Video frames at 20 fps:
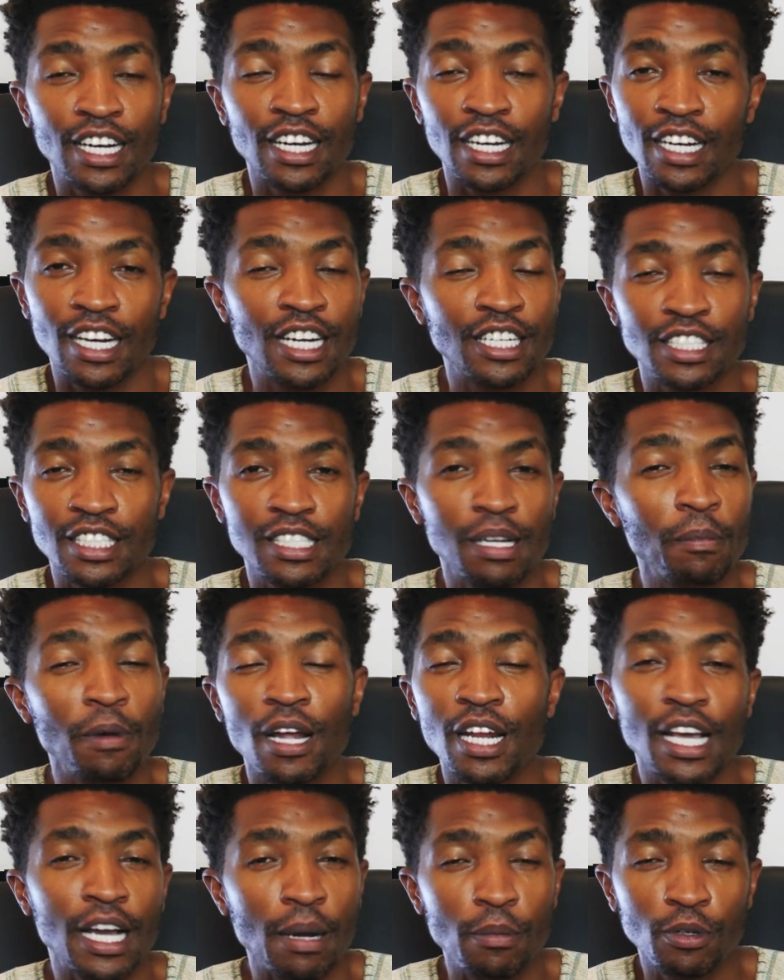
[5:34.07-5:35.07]
countries. I'm
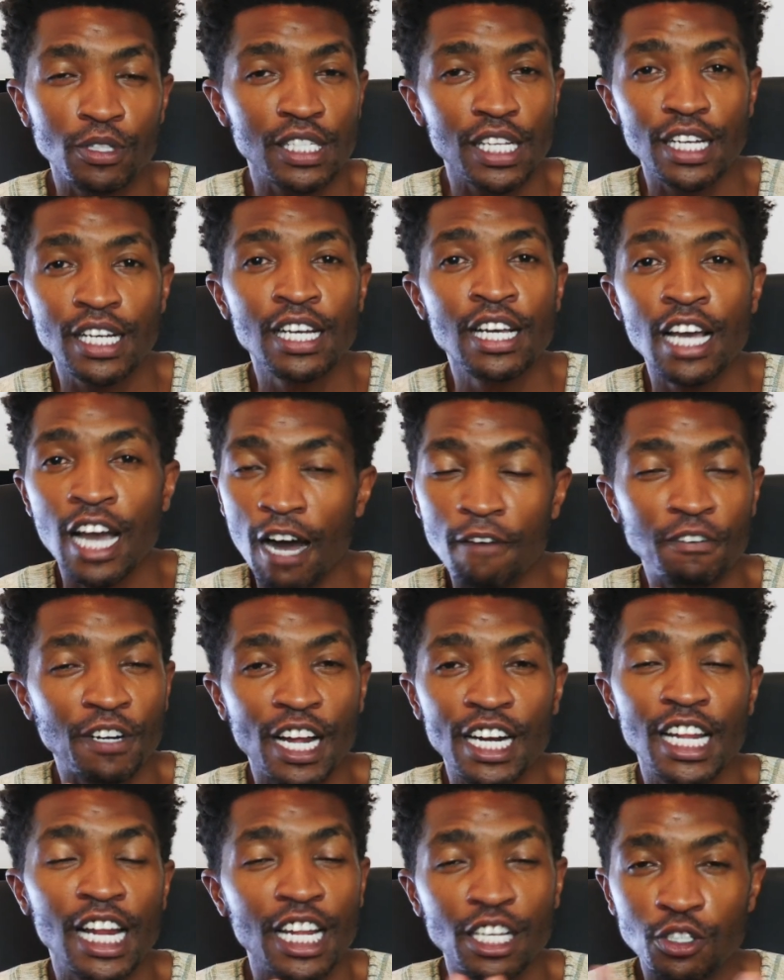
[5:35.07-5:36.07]
not saying
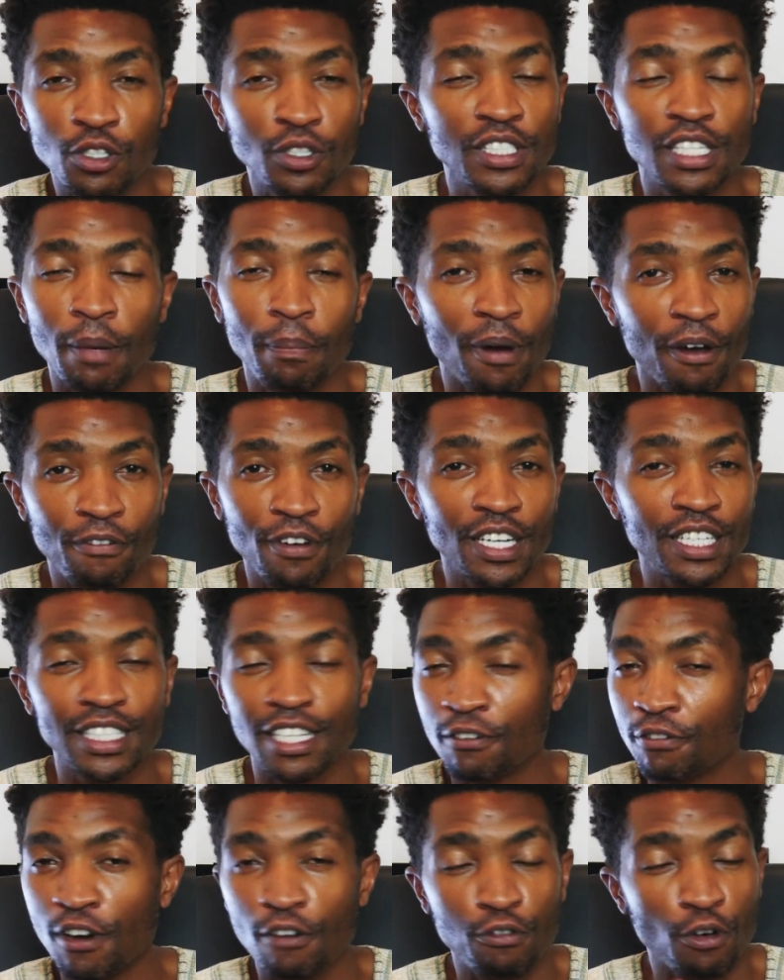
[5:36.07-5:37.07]
African elections are perfect; they're
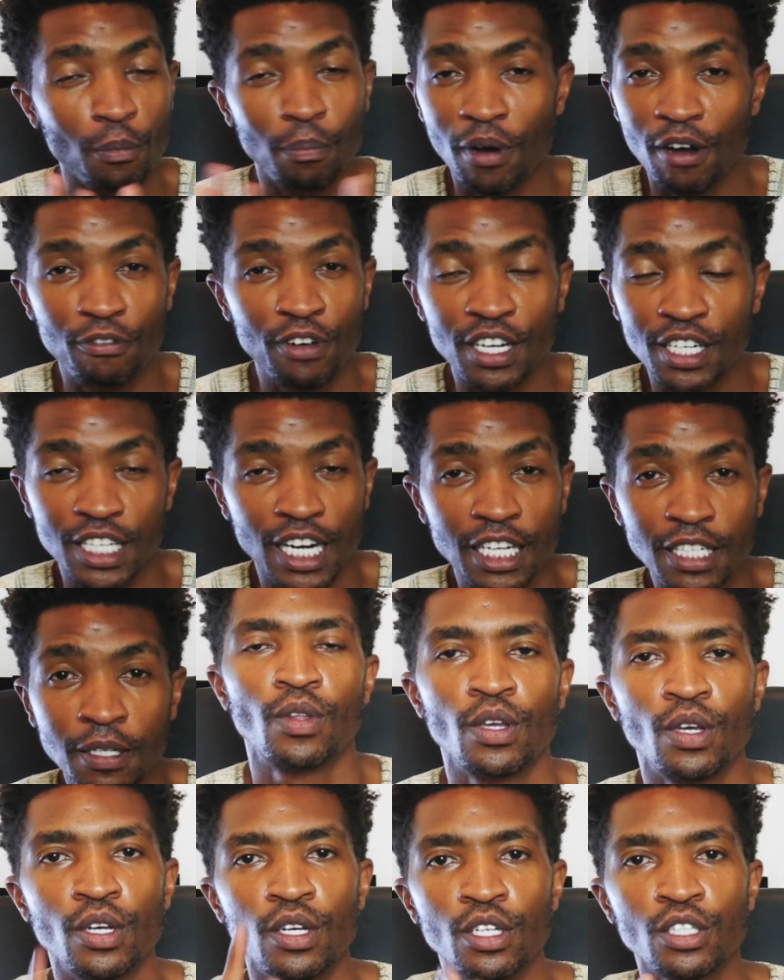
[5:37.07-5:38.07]
far from perfect, right?
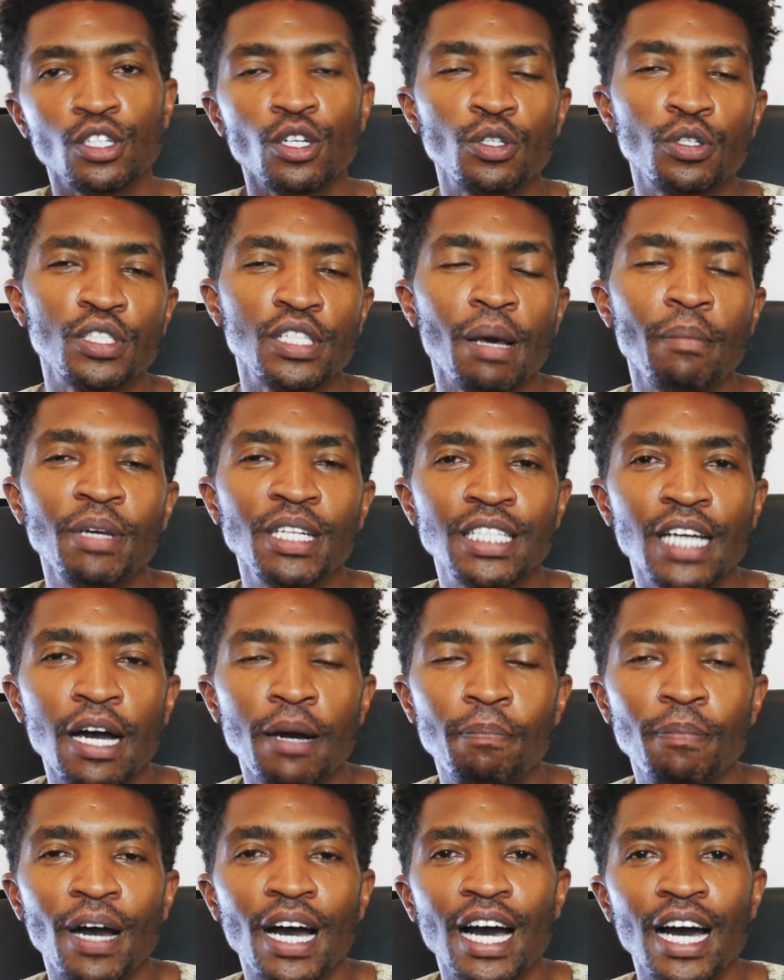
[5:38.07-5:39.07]
So to sum it
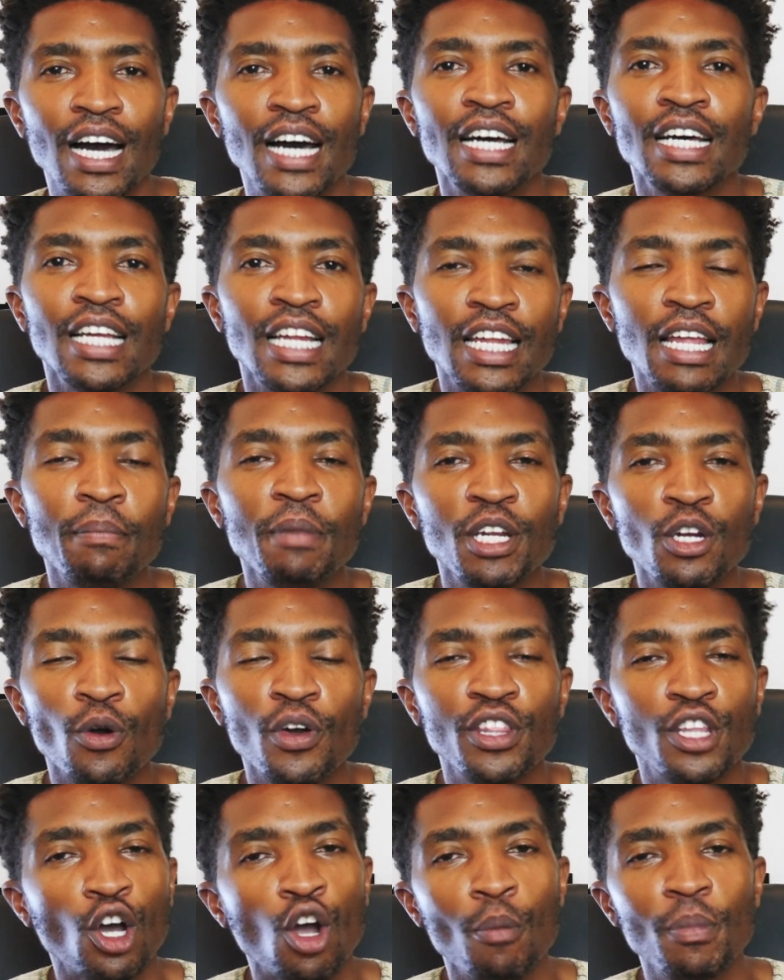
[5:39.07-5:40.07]
up, let me know in
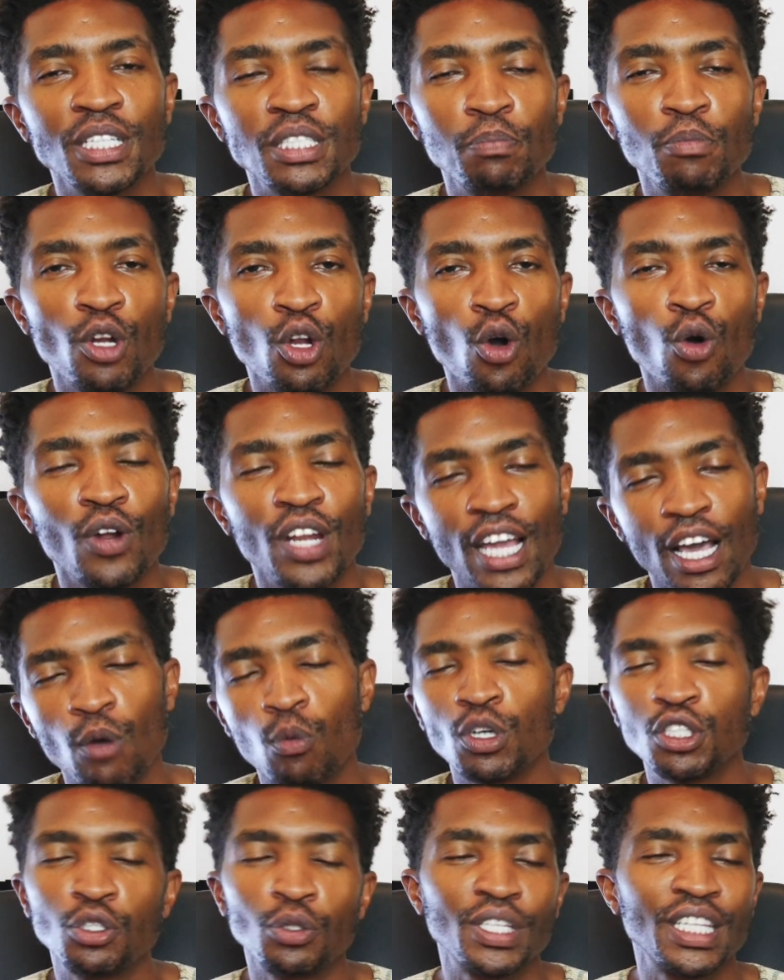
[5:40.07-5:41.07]
the comments below
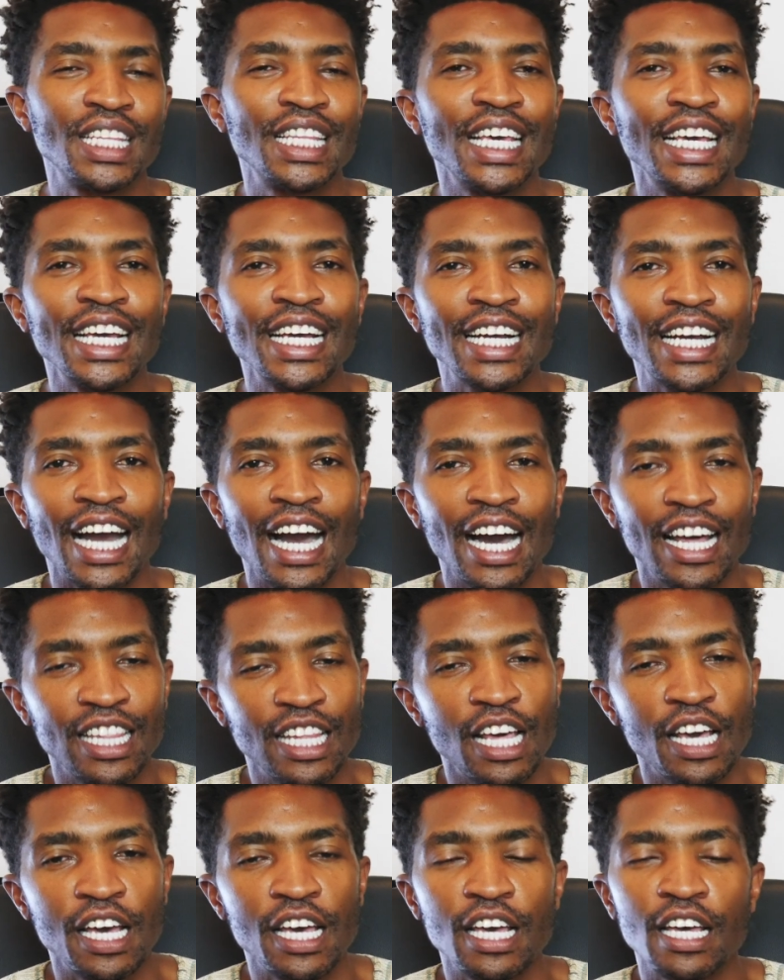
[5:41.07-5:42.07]
what you think
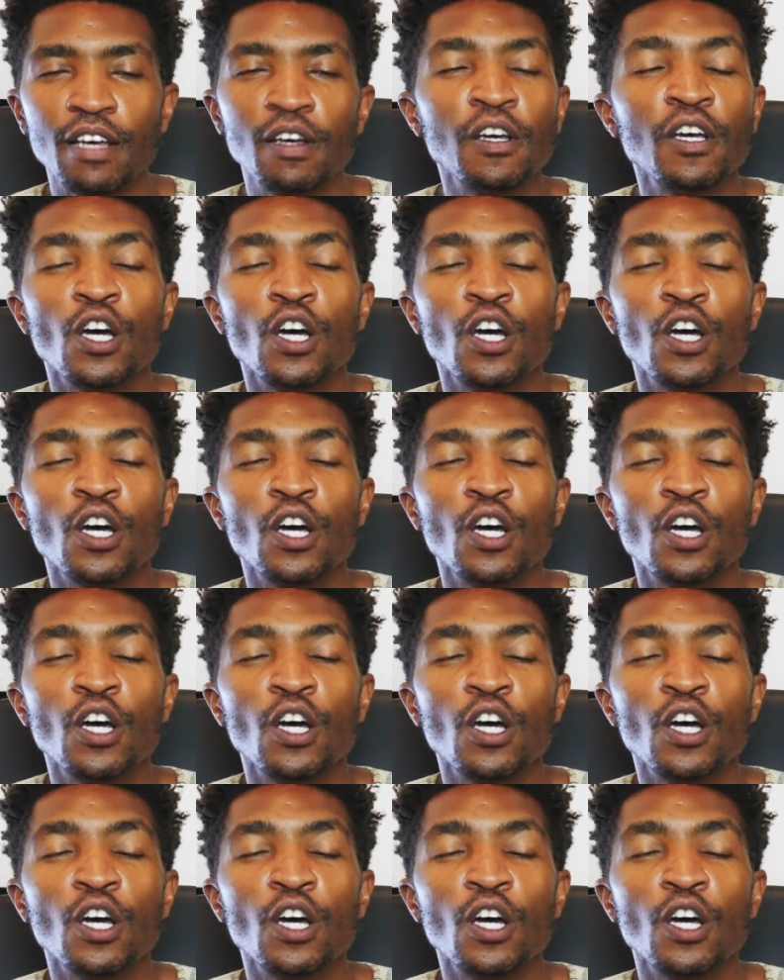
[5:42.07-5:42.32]
the